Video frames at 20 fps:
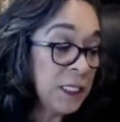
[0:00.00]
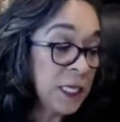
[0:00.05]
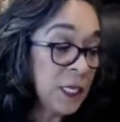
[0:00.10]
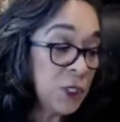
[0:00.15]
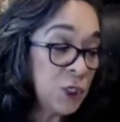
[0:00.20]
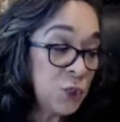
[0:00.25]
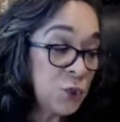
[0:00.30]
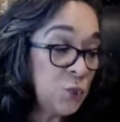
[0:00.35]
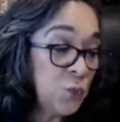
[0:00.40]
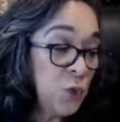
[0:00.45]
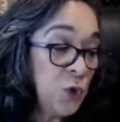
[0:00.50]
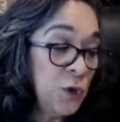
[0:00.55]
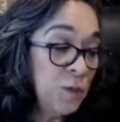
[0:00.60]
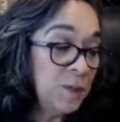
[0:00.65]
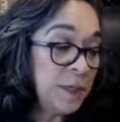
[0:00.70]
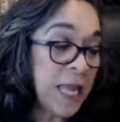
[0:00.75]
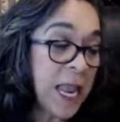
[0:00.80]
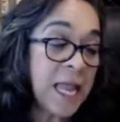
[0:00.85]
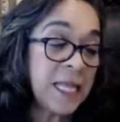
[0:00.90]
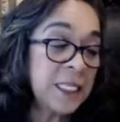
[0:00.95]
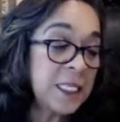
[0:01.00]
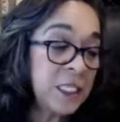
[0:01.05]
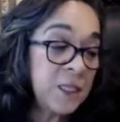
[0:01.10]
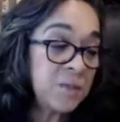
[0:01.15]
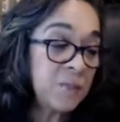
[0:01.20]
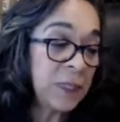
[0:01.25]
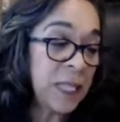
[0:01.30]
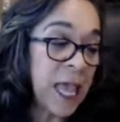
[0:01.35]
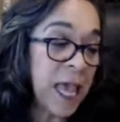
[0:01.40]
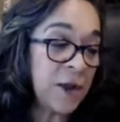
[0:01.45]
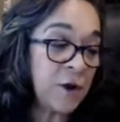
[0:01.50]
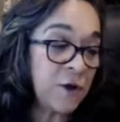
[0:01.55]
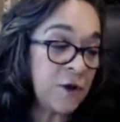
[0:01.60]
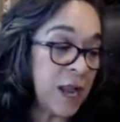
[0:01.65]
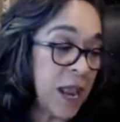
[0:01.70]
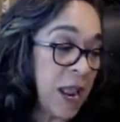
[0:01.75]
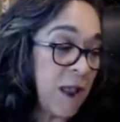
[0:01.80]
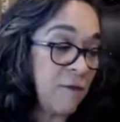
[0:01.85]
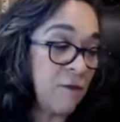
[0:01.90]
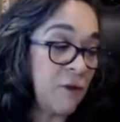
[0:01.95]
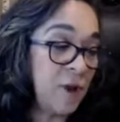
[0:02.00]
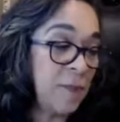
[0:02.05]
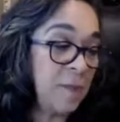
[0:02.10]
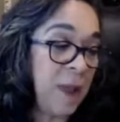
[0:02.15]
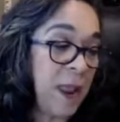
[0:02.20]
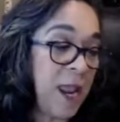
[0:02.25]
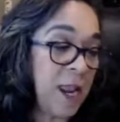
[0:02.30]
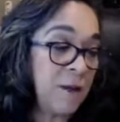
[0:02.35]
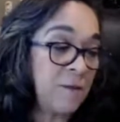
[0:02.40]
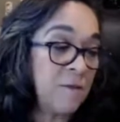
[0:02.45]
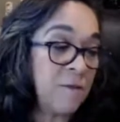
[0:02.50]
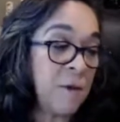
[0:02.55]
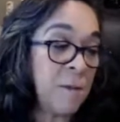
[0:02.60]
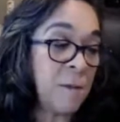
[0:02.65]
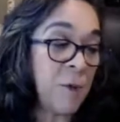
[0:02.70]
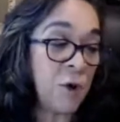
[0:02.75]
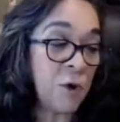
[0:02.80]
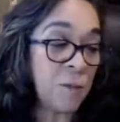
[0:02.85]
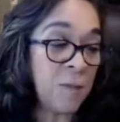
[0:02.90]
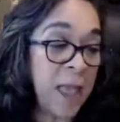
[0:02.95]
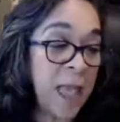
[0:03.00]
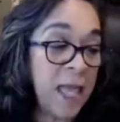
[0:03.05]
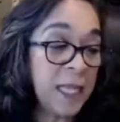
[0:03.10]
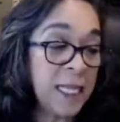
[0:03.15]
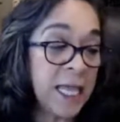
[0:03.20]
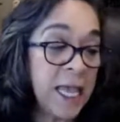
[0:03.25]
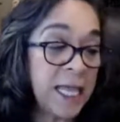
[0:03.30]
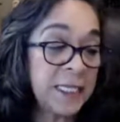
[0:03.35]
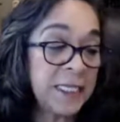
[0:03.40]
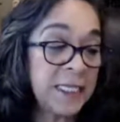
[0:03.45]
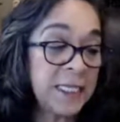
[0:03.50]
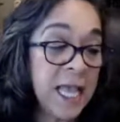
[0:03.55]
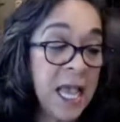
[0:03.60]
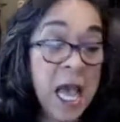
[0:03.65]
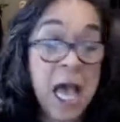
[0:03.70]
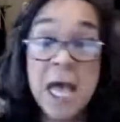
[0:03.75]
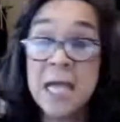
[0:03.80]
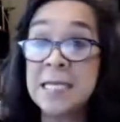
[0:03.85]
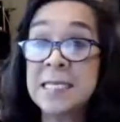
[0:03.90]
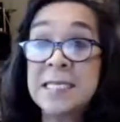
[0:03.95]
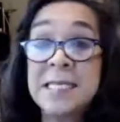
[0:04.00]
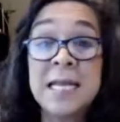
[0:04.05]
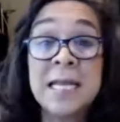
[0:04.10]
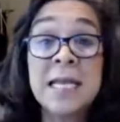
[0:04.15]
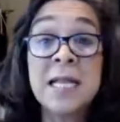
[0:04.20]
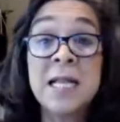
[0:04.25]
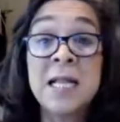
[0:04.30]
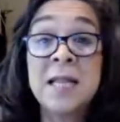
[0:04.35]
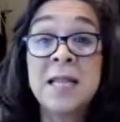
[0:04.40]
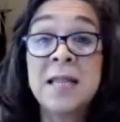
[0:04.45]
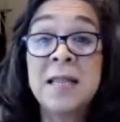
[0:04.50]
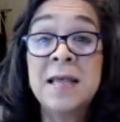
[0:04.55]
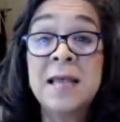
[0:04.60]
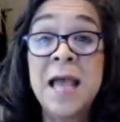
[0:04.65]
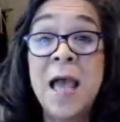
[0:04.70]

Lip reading: swooped, and splattered every paint from her palette until